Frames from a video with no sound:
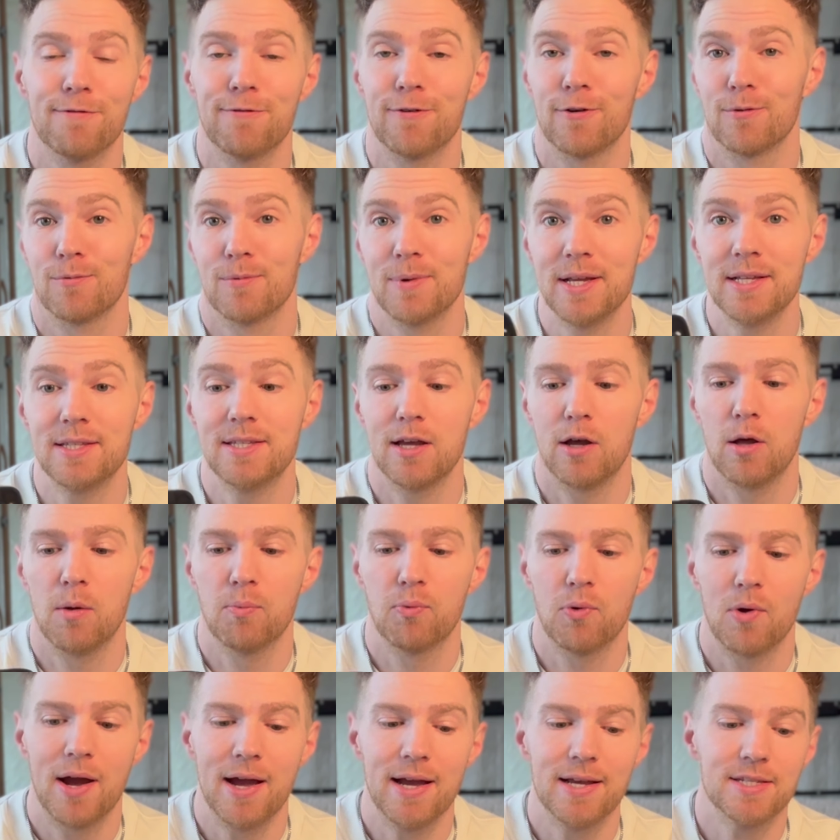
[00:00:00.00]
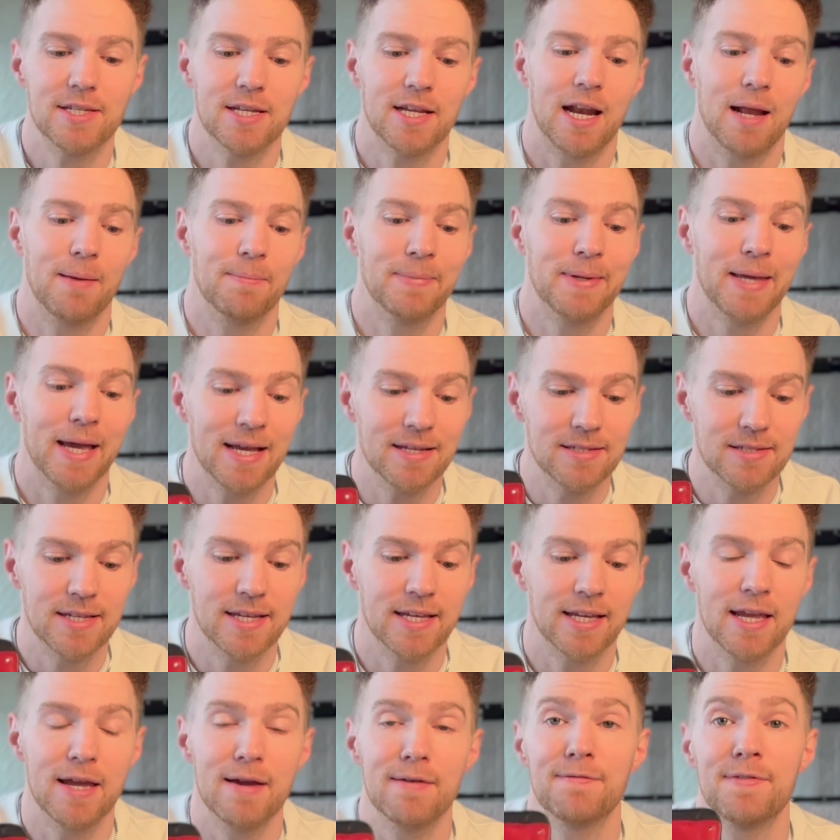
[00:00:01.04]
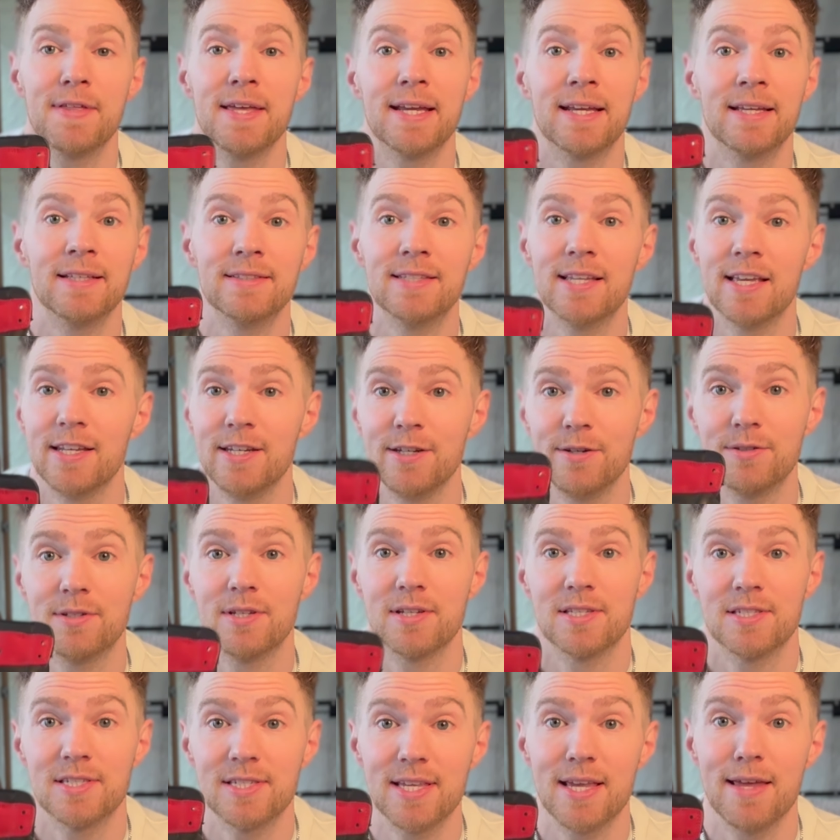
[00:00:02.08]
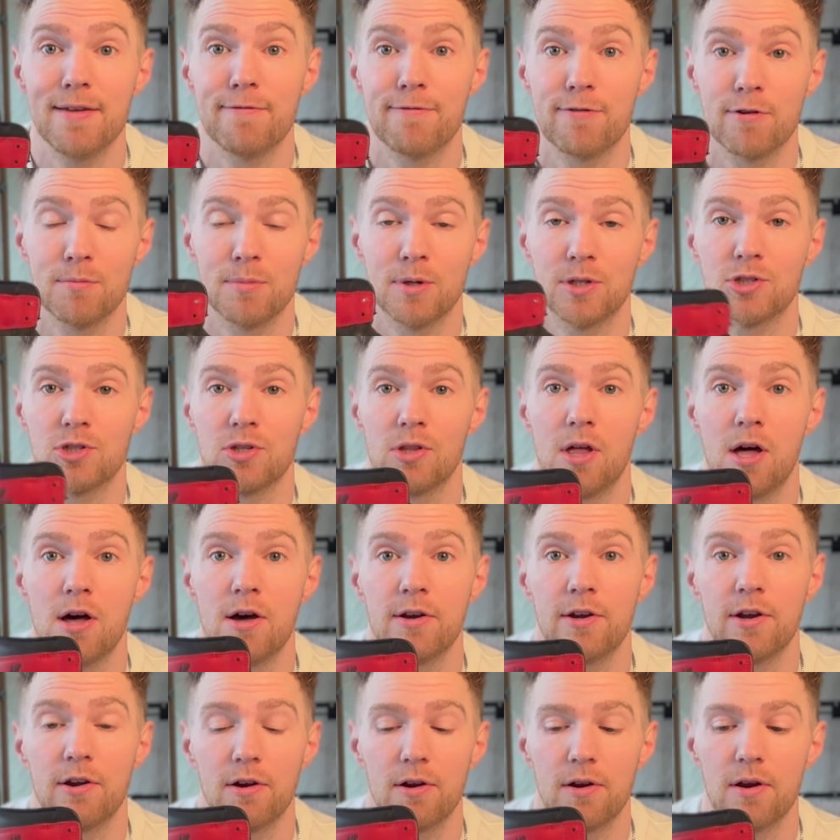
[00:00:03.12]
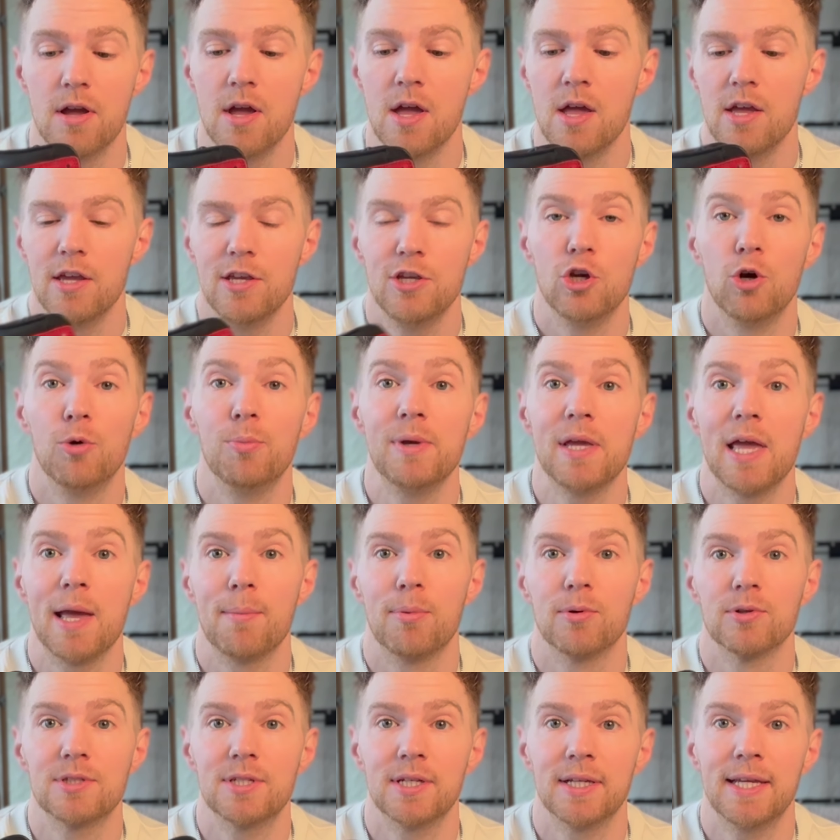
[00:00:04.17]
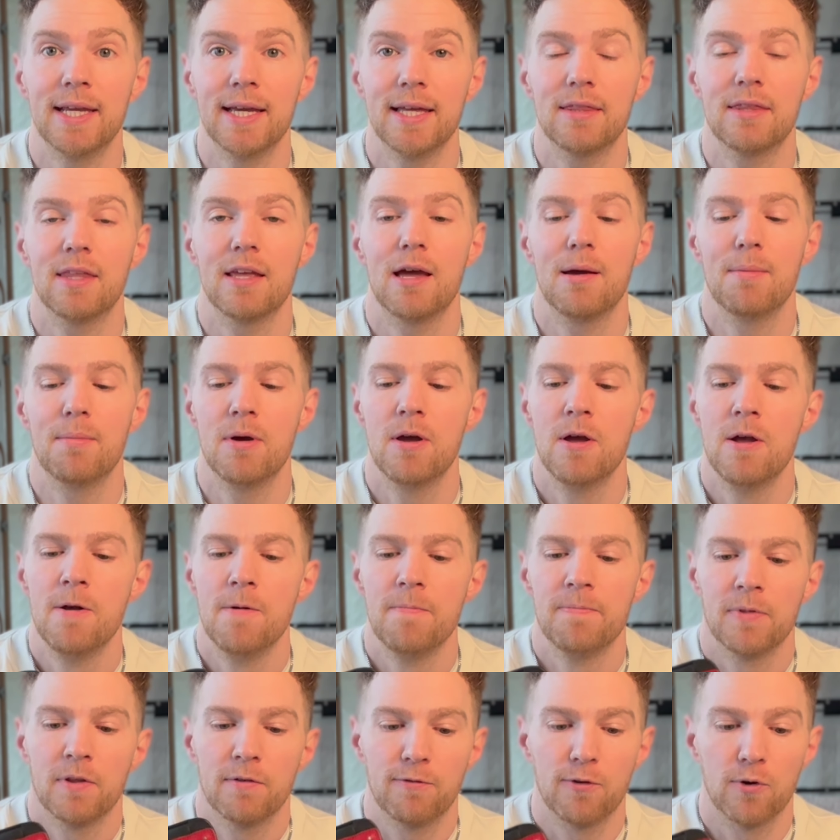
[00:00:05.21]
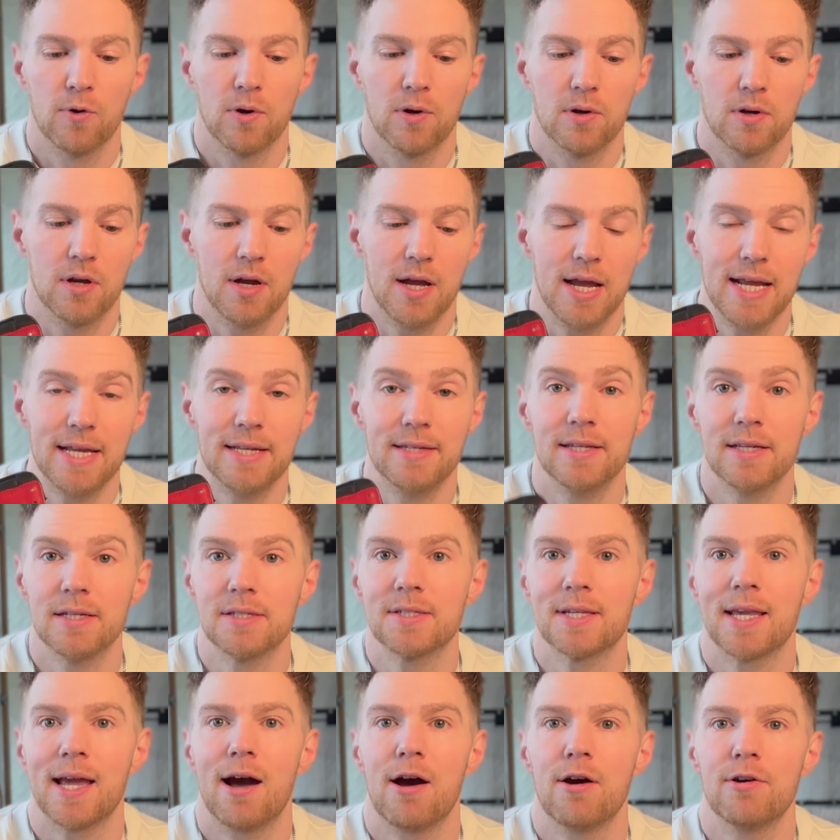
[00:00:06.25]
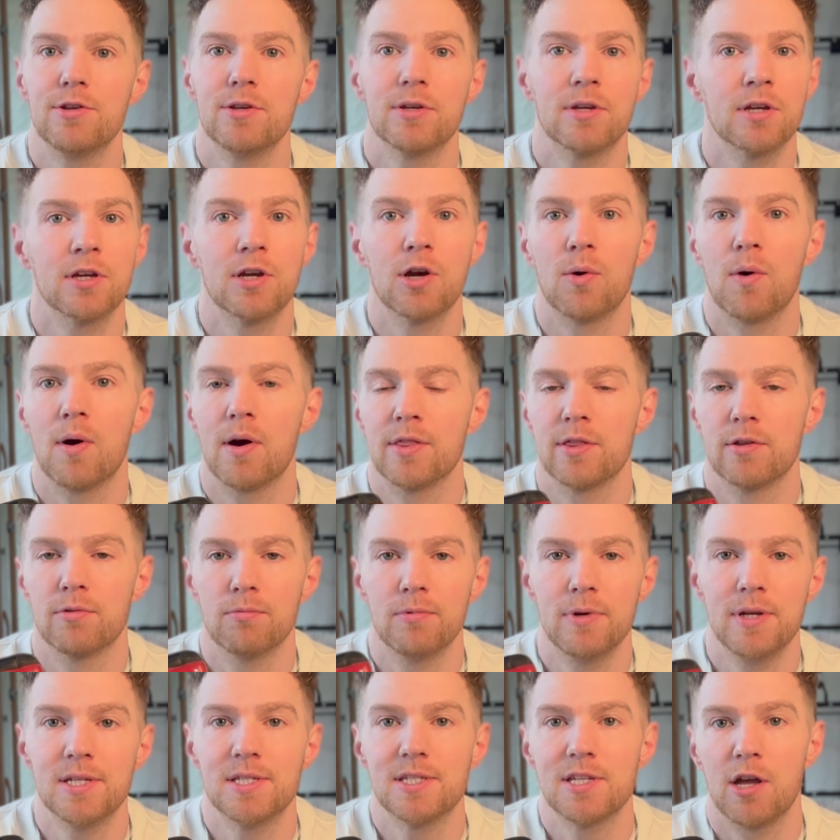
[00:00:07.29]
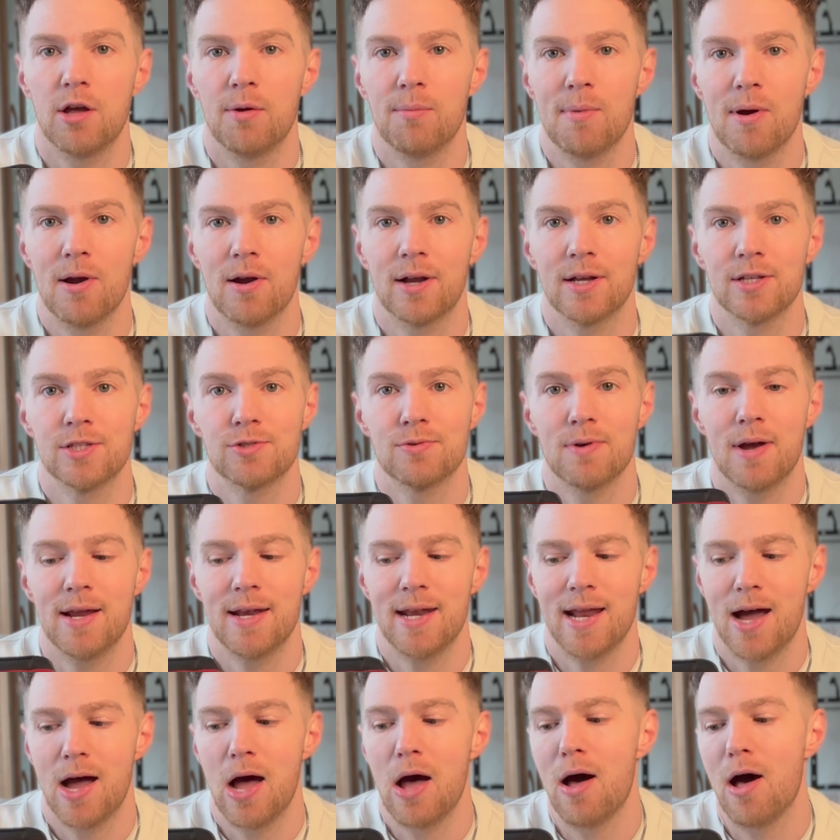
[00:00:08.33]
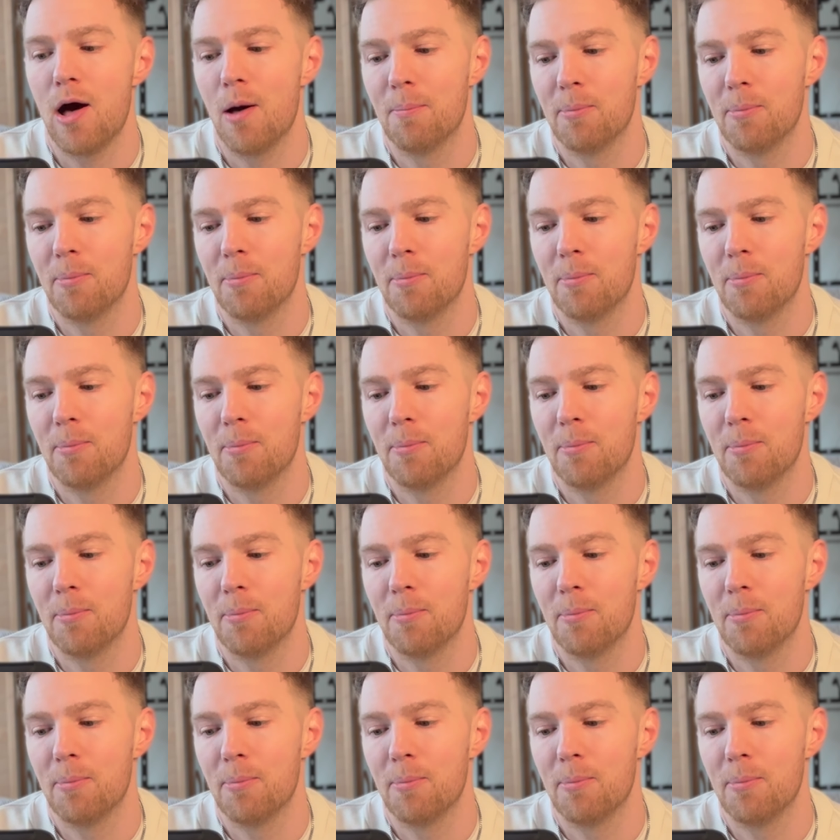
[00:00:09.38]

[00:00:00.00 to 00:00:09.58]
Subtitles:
for retail price. And I'm guessing if they continue to sit for much longer, you'll be able to get them for a discount. You can go on the resale markets right now. I'll